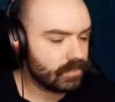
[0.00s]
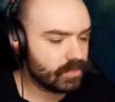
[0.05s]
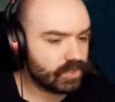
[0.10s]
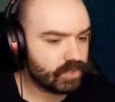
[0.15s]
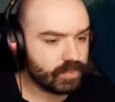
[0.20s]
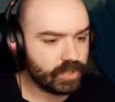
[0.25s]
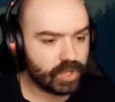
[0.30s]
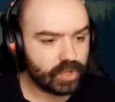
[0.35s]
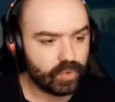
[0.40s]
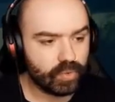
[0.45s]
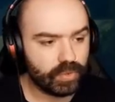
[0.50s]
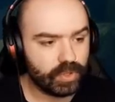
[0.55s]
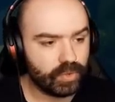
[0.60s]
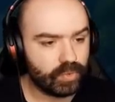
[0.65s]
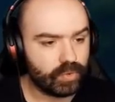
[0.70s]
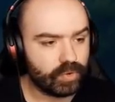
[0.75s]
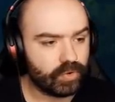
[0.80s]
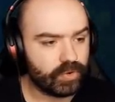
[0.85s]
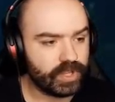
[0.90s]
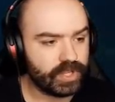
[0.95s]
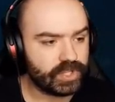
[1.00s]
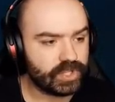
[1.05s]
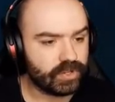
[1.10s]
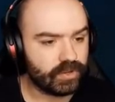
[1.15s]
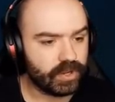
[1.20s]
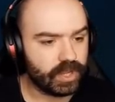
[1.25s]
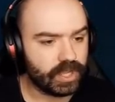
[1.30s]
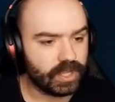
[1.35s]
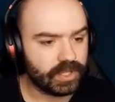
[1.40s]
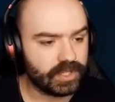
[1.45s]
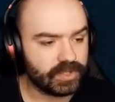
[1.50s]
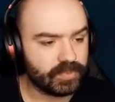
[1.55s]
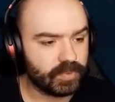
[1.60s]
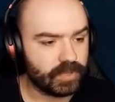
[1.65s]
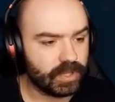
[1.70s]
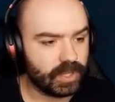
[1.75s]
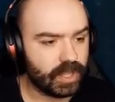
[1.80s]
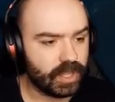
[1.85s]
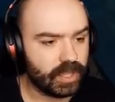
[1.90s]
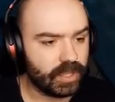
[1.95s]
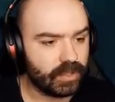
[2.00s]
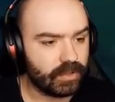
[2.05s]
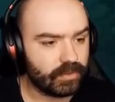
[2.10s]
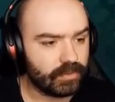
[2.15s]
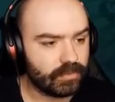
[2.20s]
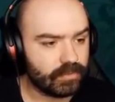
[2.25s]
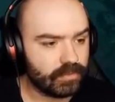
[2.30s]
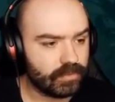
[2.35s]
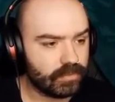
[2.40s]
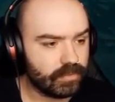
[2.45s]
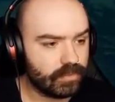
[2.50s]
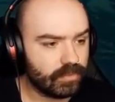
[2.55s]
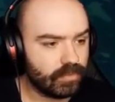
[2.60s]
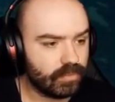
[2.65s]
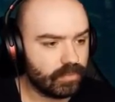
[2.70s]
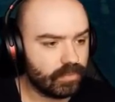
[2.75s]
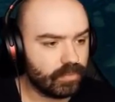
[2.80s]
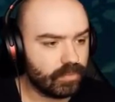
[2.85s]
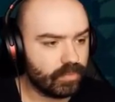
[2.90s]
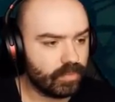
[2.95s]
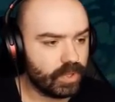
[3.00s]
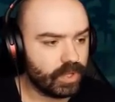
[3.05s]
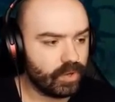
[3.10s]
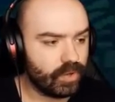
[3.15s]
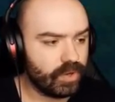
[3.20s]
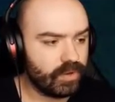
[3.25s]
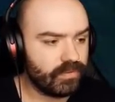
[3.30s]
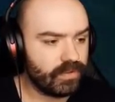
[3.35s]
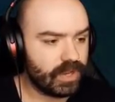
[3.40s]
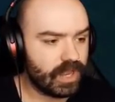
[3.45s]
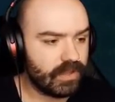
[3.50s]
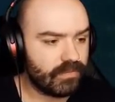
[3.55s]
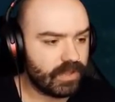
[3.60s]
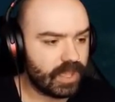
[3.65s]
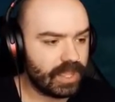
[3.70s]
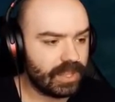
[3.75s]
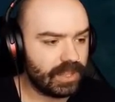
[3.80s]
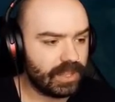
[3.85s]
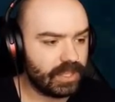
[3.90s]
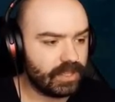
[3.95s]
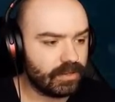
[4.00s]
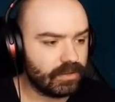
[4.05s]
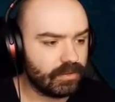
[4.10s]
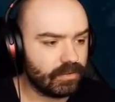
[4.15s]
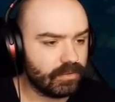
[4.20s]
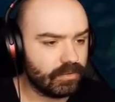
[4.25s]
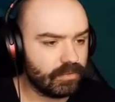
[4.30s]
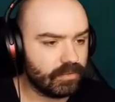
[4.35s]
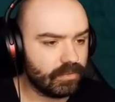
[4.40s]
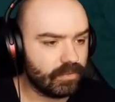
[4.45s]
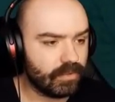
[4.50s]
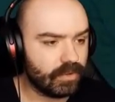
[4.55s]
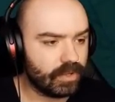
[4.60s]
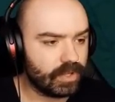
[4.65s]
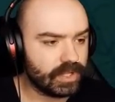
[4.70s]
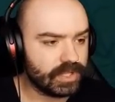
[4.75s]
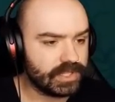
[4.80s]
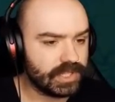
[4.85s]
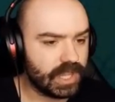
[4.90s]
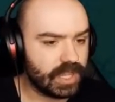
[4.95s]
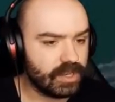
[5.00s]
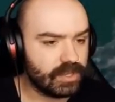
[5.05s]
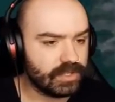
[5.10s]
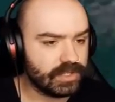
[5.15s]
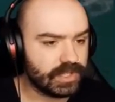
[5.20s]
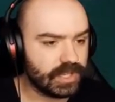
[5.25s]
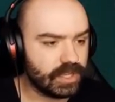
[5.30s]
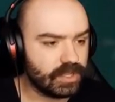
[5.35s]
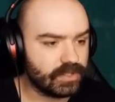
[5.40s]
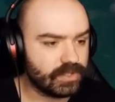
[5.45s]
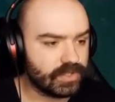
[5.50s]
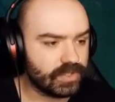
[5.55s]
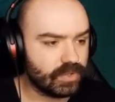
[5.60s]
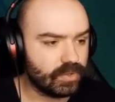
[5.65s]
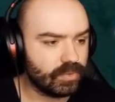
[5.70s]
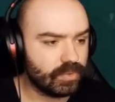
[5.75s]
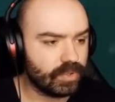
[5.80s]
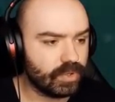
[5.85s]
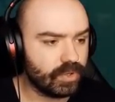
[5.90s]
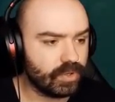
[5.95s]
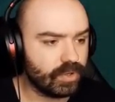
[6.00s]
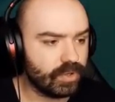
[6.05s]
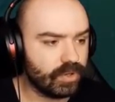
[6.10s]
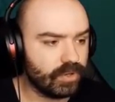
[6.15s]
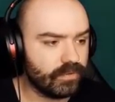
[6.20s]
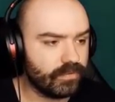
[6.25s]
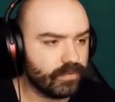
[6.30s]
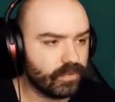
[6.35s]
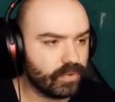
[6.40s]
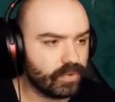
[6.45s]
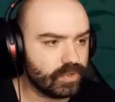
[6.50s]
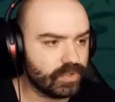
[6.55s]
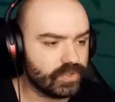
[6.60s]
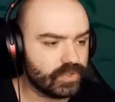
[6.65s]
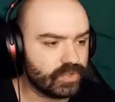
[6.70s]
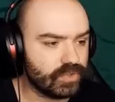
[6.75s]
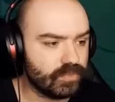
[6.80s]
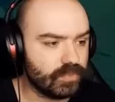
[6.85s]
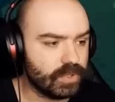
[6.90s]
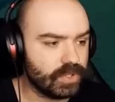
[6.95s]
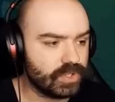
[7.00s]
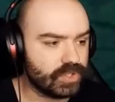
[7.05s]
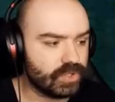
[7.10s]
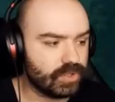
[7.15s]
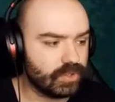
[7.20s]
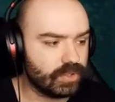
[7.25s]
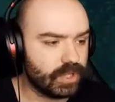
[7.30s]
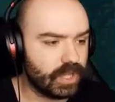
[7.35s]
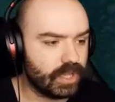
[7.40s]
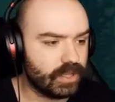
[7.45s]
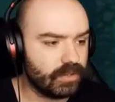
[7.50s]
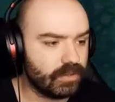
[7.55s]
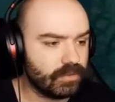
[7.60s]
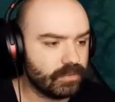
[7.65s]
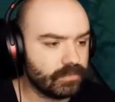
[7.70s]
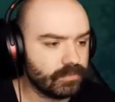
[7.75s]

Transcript: So many cool little creature eggs, but like we don't even have alien containers yet, so we're not going to focus too much on that.